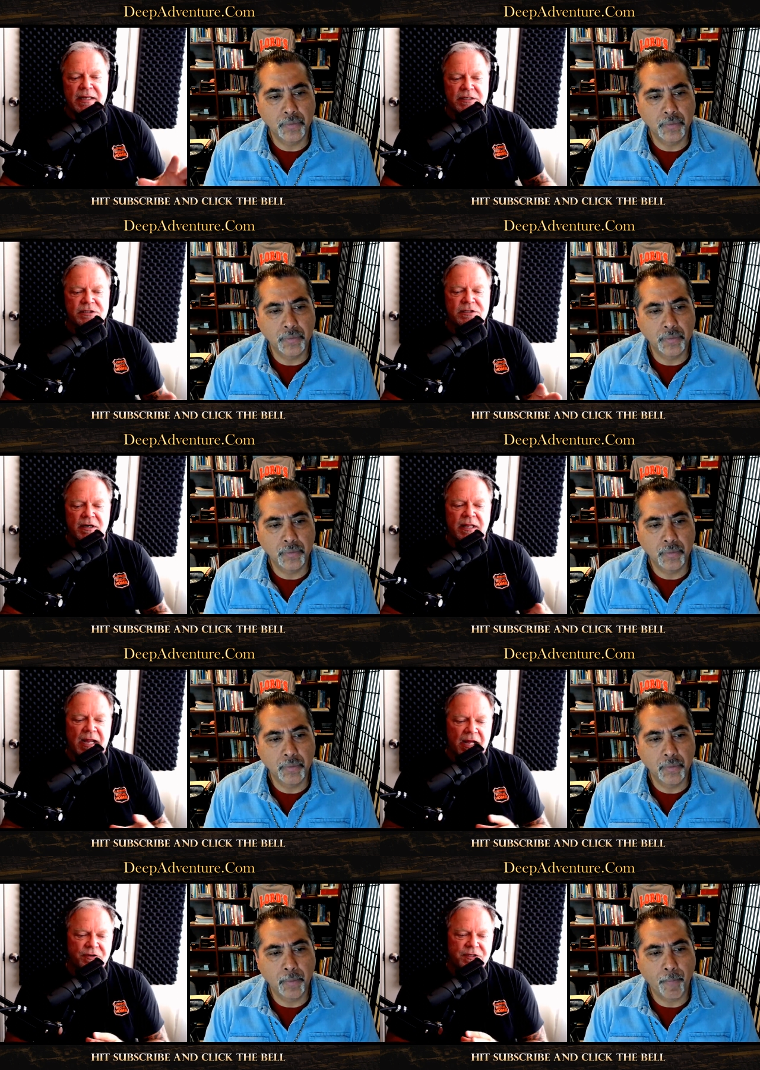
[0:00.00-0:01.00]
Speaker 1: need to start
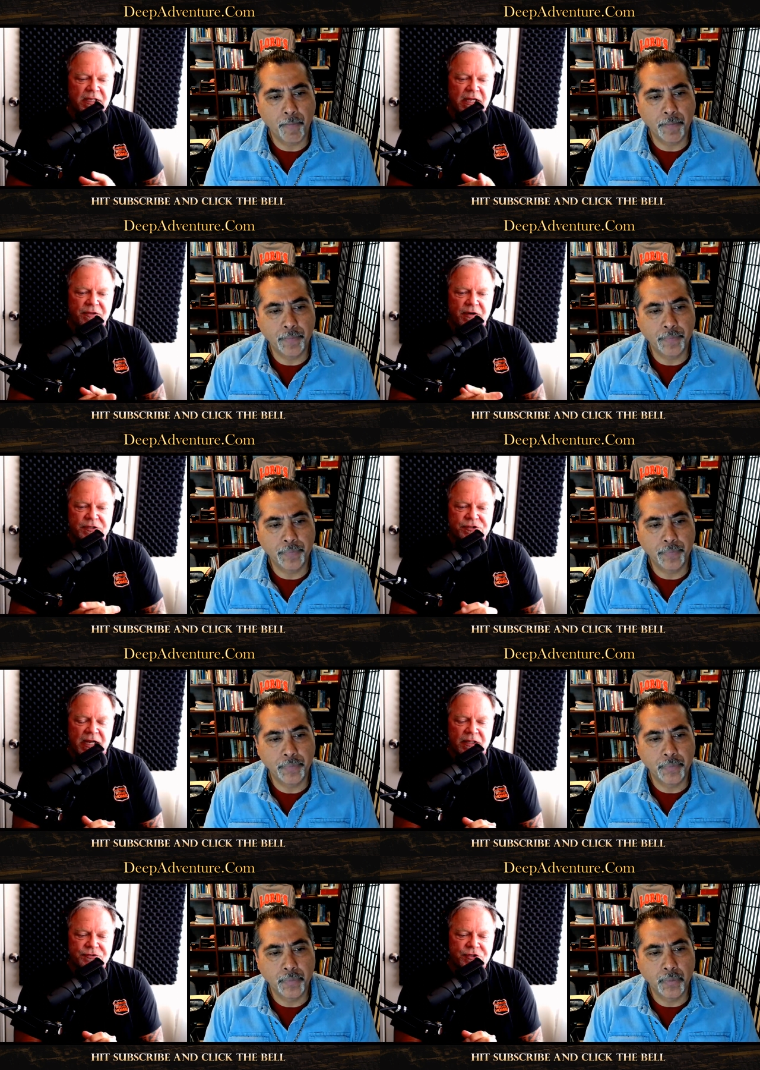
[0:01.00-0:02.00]
gathering together and
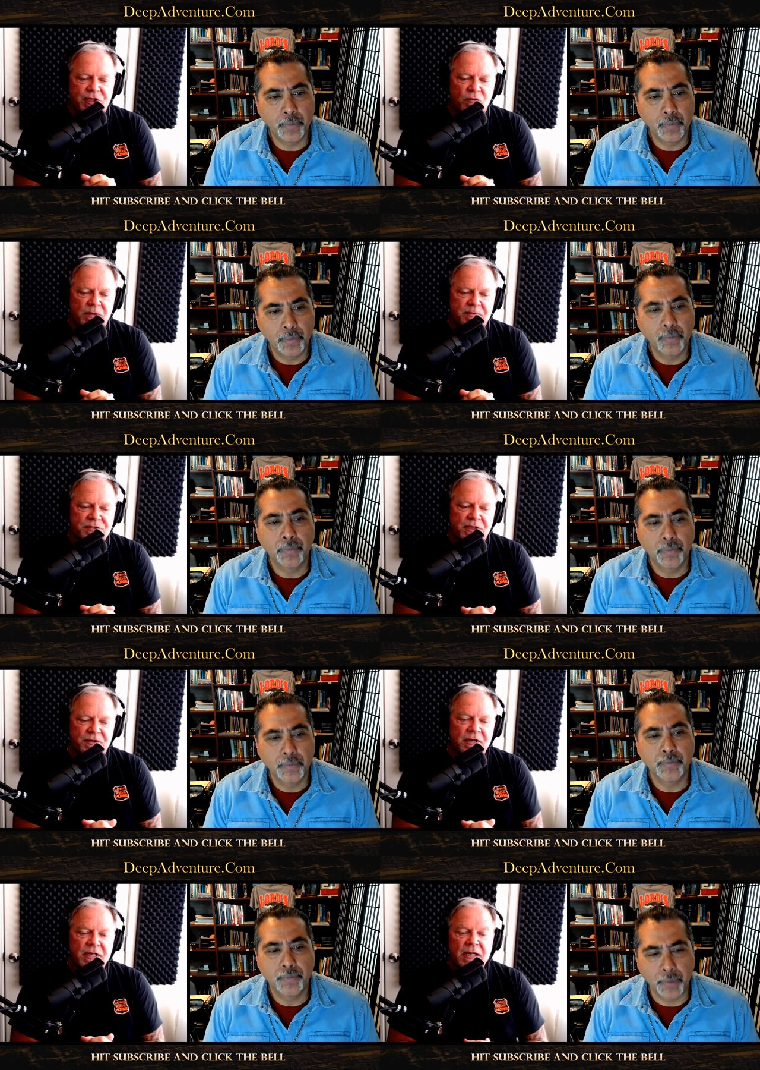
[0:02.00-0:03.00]
challenge and equip each
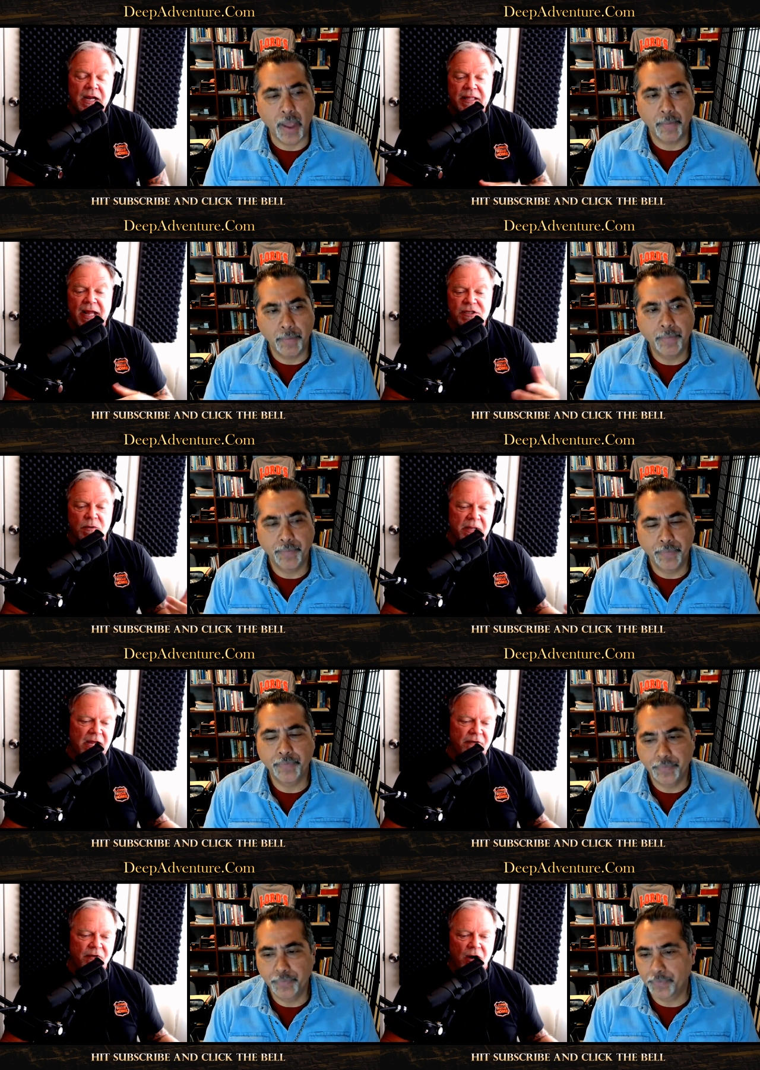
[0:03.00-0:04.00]
other. And that's why we
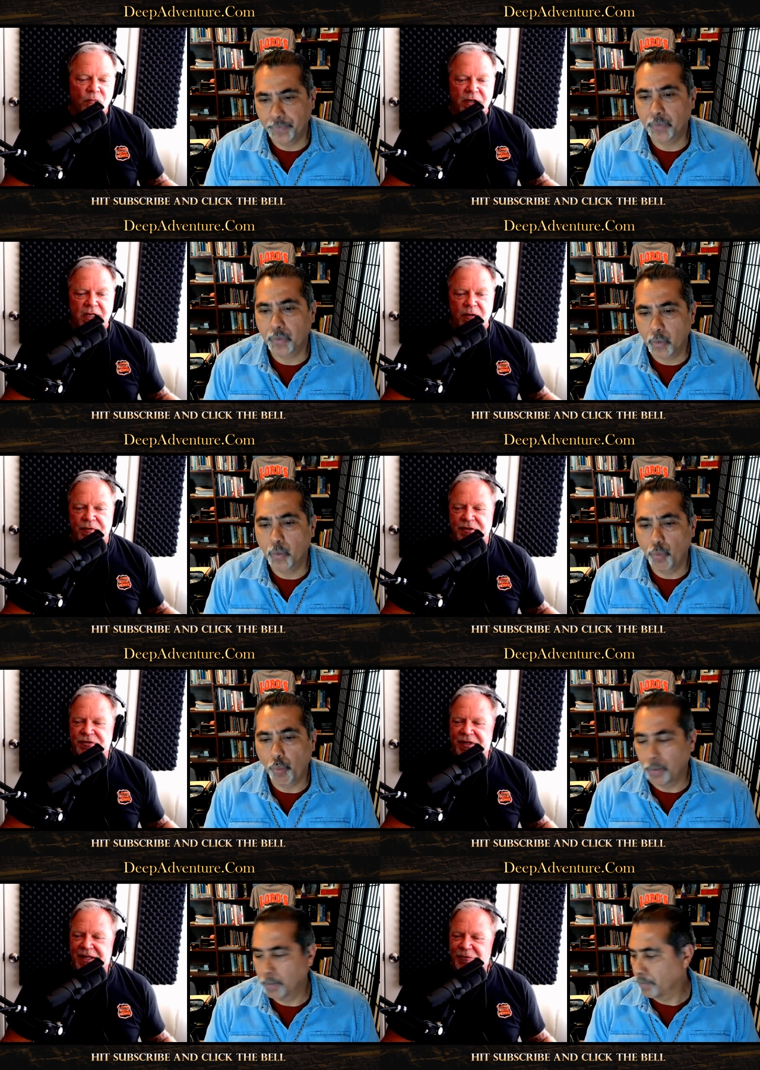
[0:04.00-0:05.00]
have our rookie with
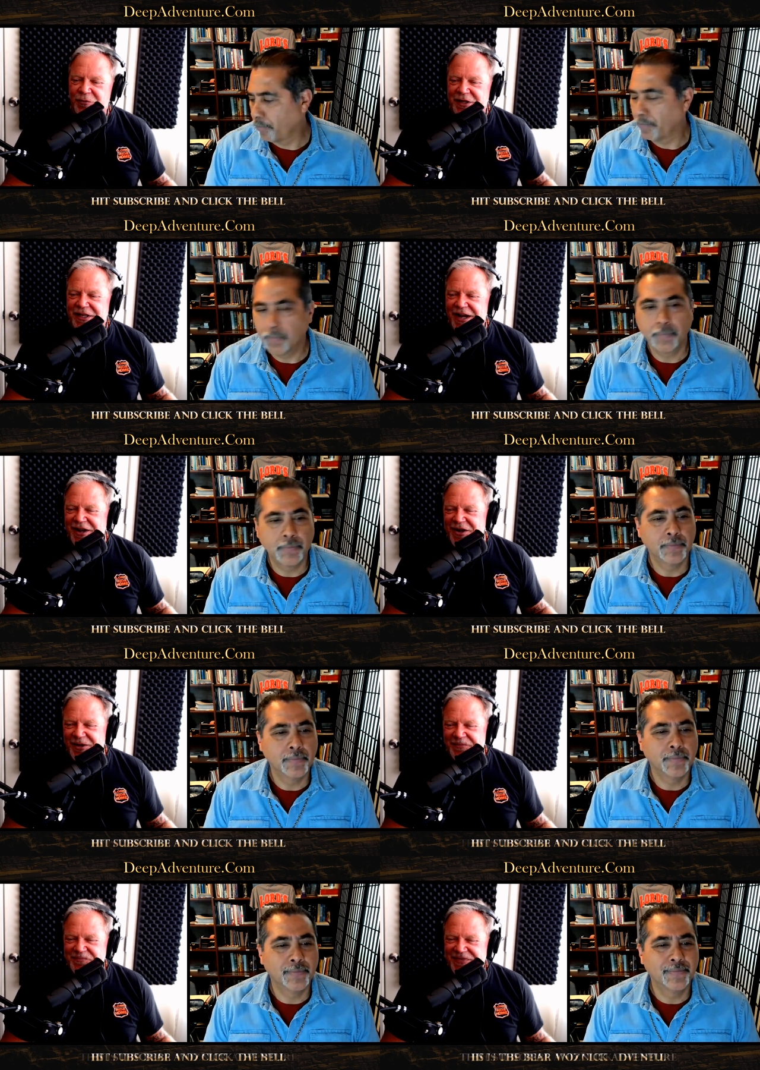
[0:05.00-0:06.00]
us today. The rookie, I
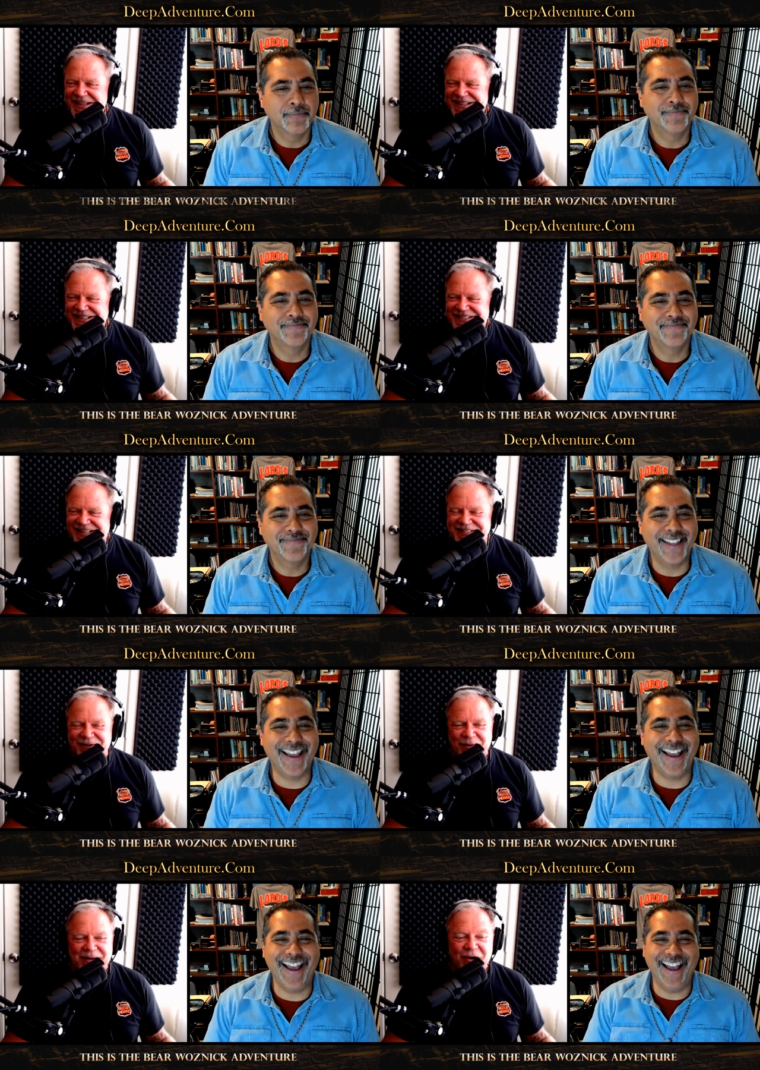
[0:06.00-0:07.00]
call him.
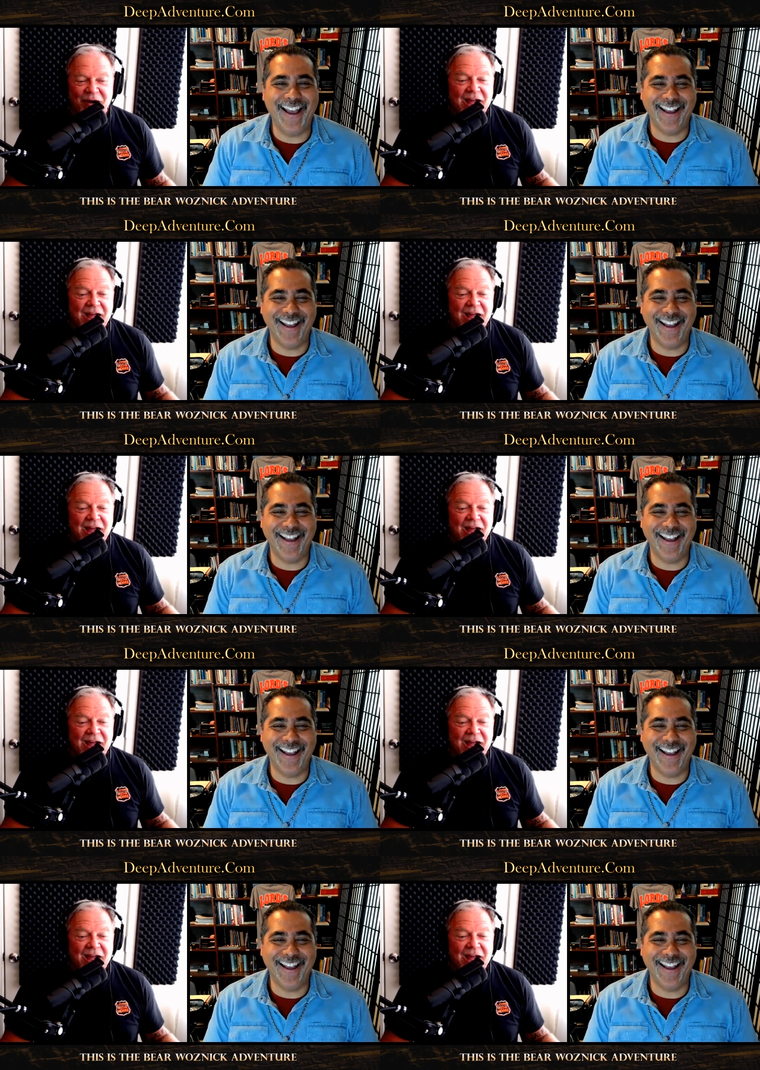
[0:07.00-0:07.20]
Jesse Romero.